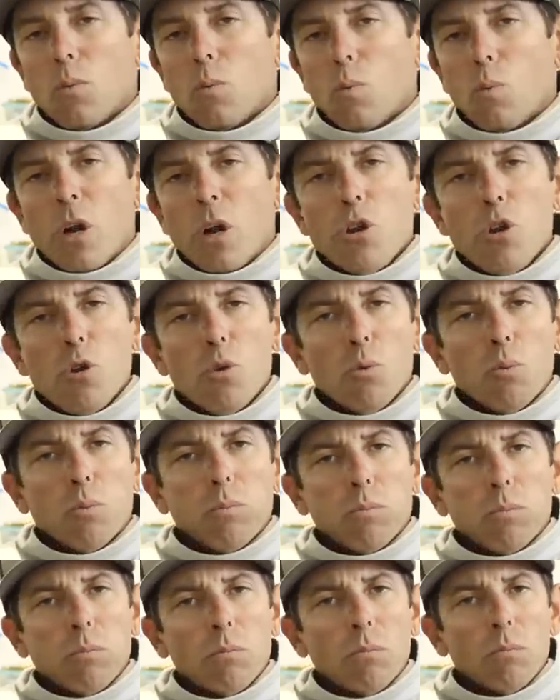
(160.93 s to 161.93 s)
When
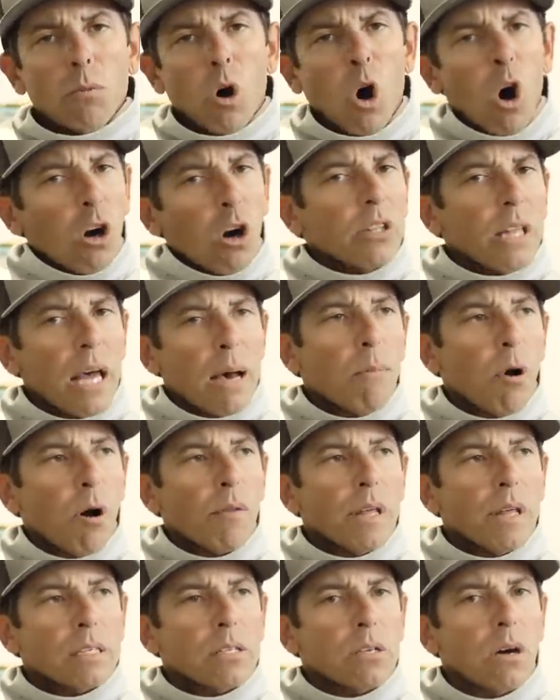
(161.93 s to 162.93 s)
you hook them
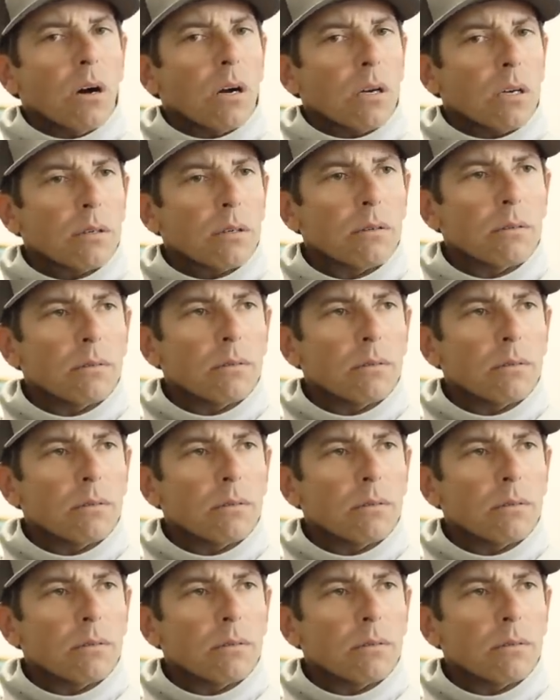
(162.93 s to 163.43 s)
on this hook,